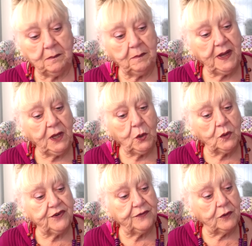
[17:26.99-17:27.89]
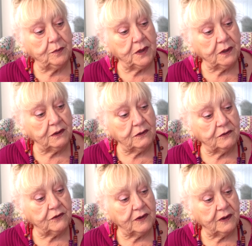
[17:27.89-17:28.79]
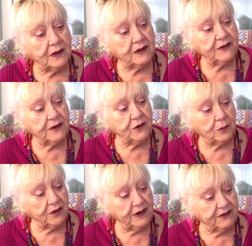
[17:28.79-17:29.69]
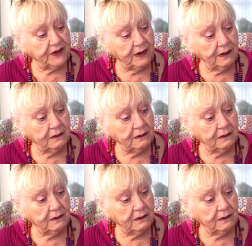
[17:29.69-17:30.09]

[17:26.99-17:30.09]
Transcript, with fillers: Beautiful buttons. It's in double knitting.